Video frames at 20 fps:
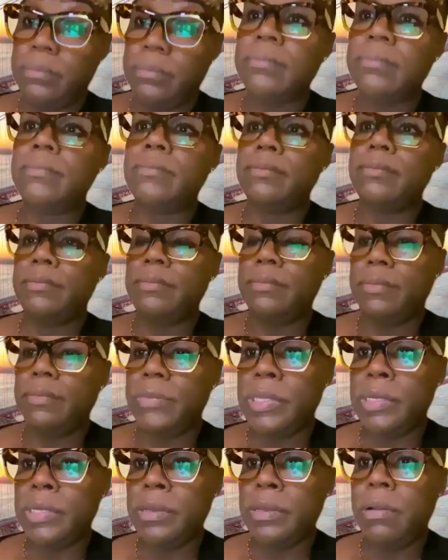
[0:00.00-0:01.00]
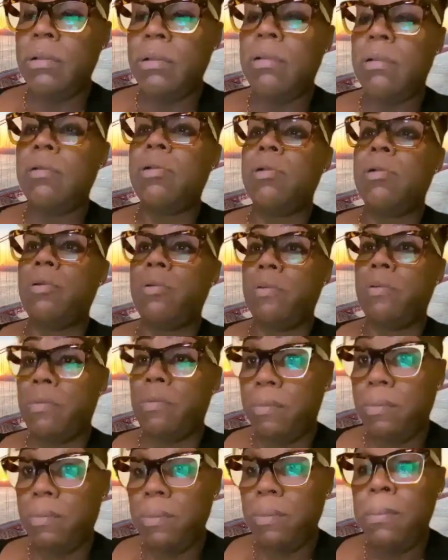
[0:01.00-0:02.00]
and just know that
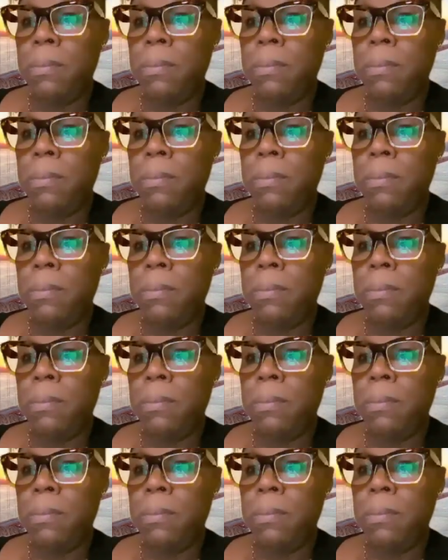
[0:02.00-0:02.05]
